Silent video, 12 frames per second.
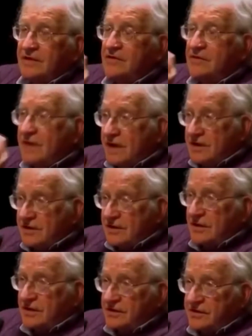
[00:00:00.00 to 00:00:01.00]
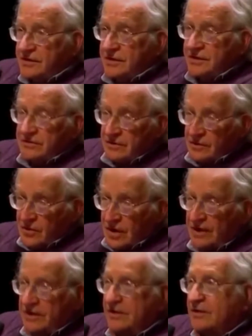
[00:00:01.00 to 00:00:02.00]
You get your culture, you
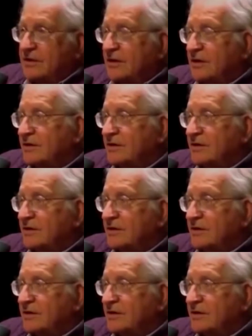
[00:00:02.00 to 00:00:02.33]
acquire your